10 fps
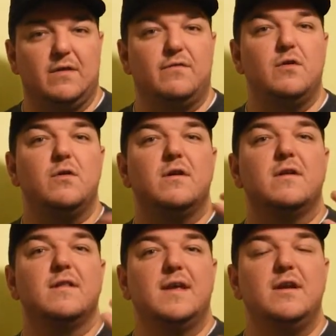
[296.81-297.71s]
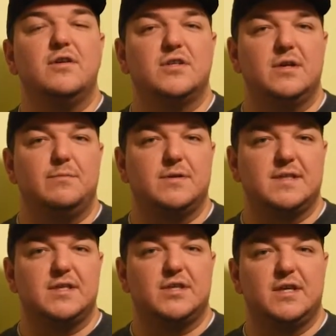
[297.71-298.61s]
If you're in a leadership
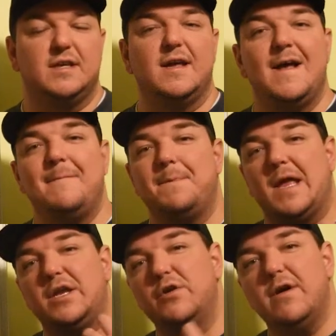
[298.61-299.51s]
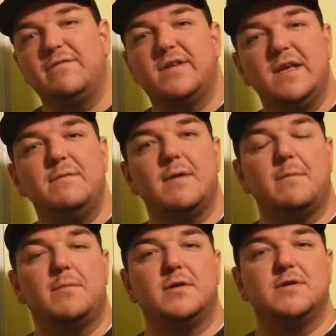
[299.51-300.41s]
position and you have team
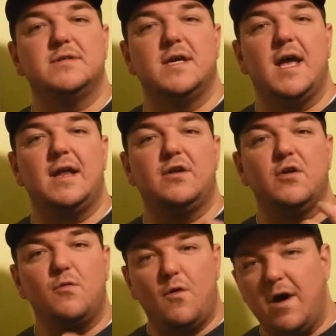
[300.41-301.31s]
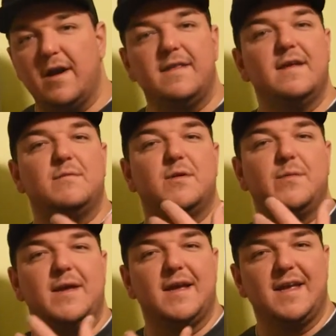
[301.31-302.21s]
members and you're wanting them to
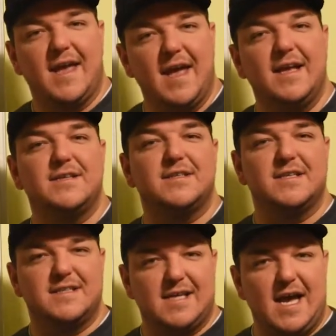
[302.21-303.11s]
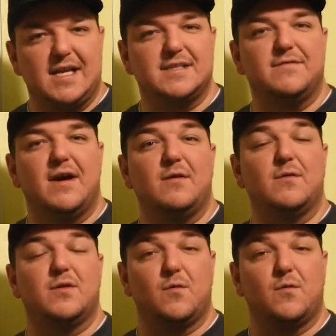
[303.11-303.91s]
be engaged and satisfied with the